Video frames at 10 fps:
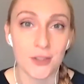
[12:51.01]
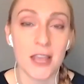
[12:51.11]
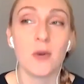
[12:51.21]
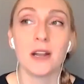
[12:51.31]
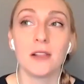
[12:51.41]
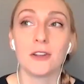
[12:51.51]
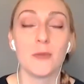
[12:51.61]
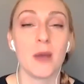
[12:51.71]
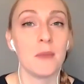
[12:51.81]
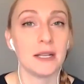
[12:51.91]
So they want to
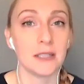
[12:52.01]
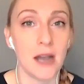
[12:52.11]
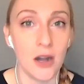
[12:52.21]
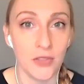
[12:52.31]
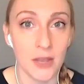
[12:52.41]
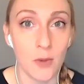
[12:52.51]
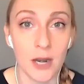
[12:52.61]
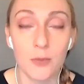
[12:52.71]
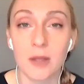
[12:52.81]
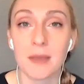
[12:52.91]
learn about mental health. They
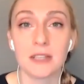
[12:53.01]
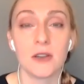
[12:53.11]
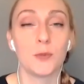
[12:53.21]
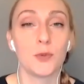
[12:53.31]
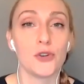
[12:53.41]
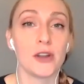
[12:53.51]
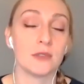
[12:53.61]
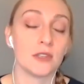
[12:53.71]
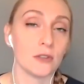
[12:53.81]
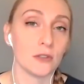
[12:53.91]
want to bring mental health
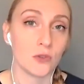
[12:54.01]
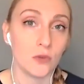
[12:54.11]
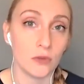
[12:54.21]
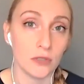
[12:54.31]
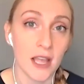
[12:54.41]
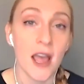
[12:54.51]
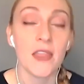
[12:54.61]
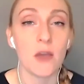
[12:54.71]
programs to their schools.